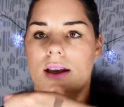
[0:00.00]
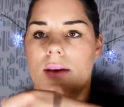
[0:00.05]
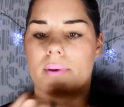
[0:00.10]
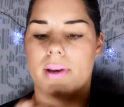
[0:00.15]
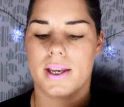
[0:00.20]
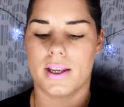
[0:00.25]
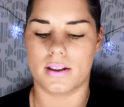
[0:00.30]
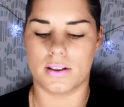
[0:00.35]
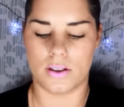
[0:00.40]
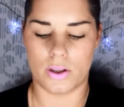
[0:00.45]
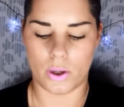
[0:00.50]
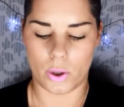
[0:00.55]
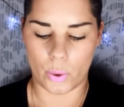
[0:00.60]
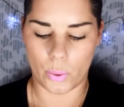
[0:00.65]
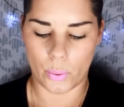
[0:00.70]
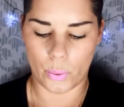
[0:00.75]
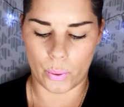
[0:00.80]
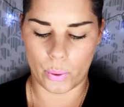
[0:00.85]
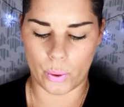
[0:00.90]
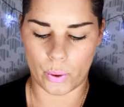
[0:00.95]
but
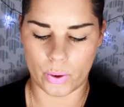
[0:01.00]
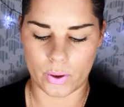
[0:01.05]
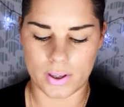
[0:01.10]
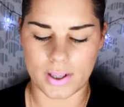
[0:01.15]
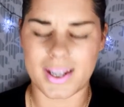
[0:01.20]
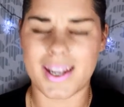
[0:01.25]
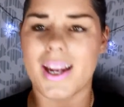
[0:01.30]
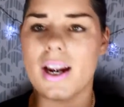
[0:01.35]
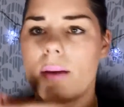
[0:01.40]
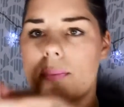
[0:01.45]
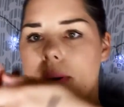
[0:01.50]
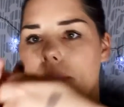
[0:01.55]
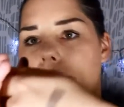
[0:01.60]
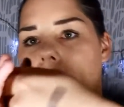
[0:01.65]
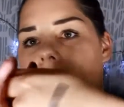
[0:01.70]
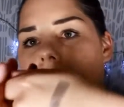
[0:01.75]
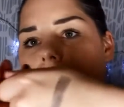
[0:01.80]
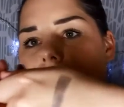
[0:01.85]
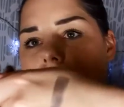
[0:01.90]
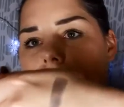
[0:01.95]
a little bit
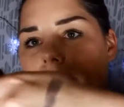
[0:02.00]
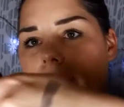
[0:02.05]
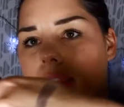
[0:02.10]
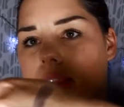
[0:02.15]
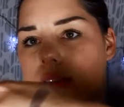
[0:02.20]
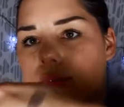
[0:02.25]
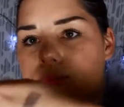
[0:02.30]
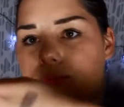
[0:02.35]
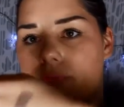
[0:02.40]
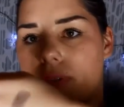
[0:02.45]
powdery.